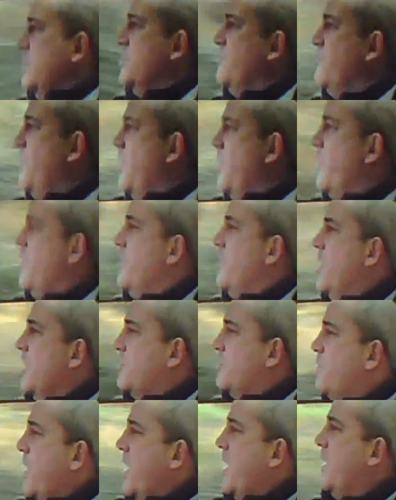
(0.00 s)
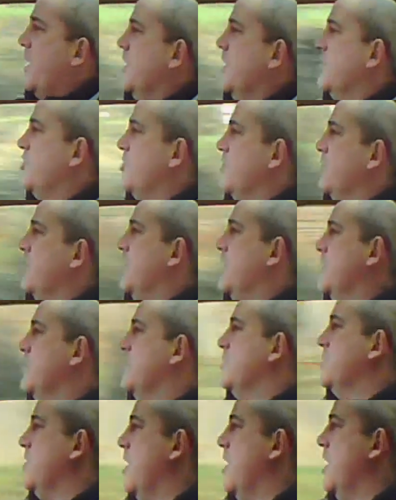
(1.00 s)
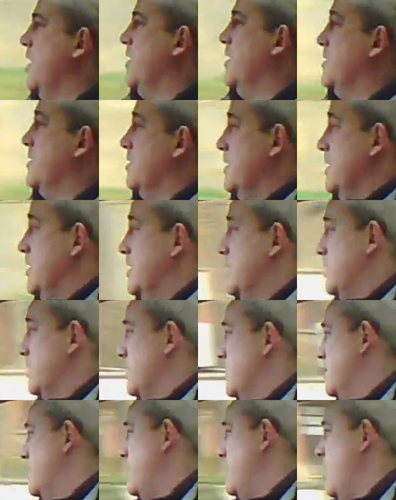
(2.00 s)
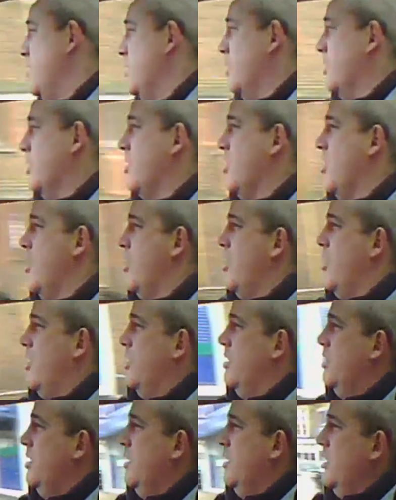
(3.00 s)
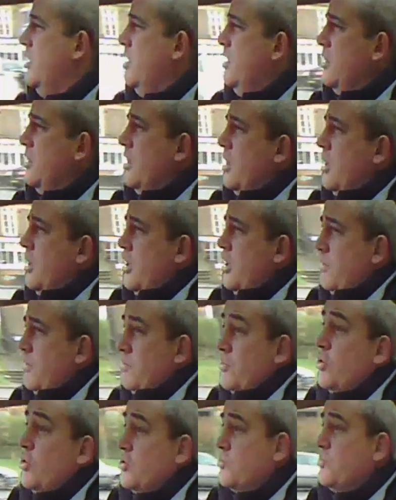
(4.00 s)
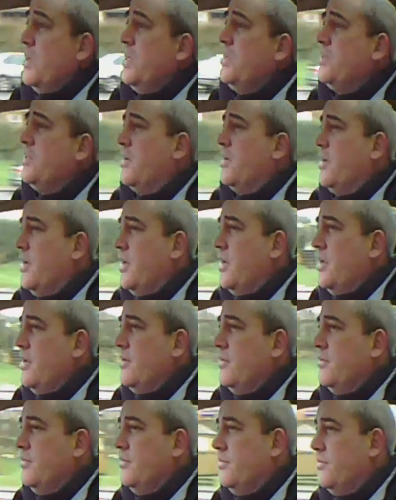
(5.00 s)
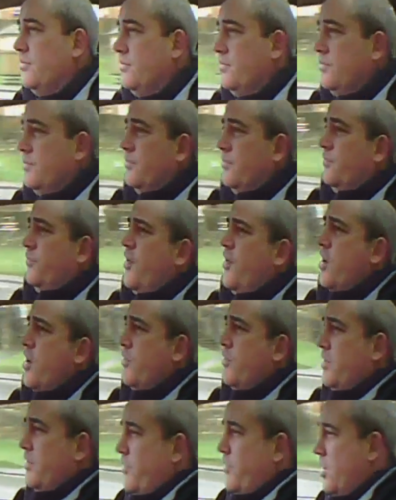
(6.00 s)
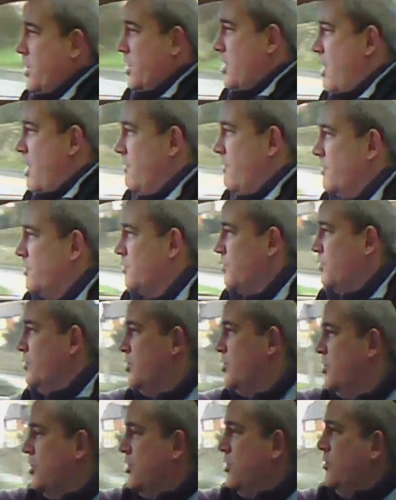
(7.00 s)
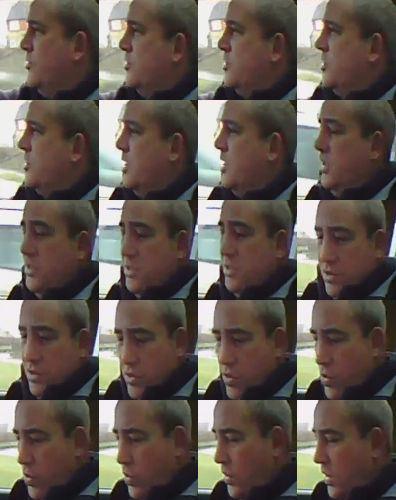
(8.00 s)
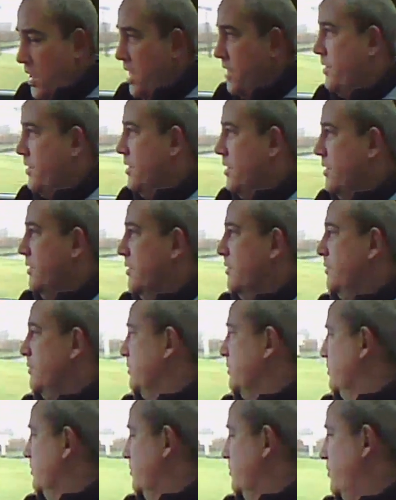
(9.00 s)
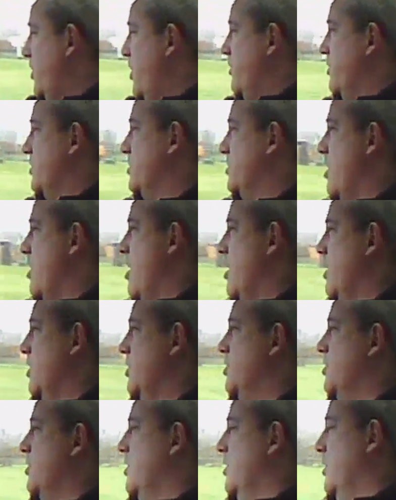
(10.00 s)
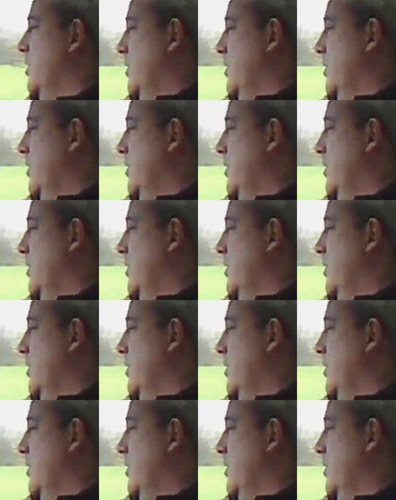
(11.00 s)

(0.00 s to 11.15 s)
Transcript: It's a very nice package on the inside. It's a stunning car, cosmetically. Very, very comfortable, huge seats, all leather, very stylish.